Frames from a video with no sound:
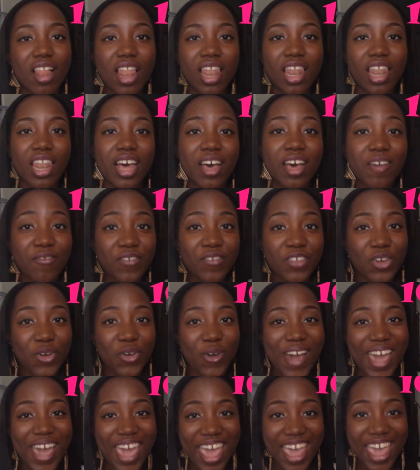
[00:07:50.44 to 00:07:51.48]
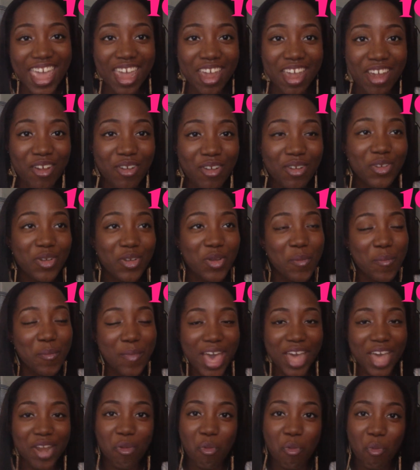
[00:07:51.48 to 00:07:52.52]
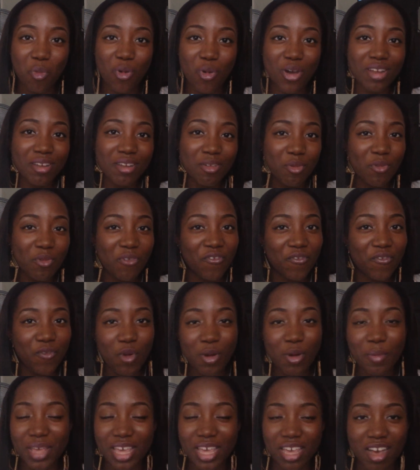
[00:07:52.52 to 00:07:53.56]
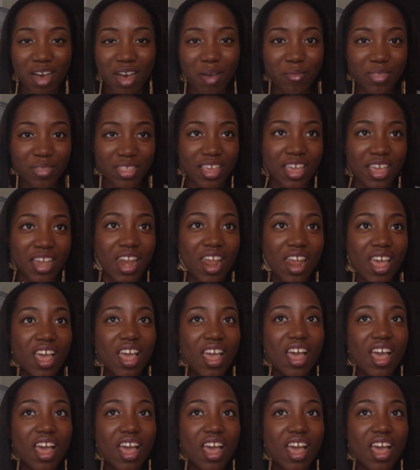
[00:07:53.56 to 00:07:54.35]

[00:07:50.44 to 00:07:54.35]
Love your hair no matter what form it comes in.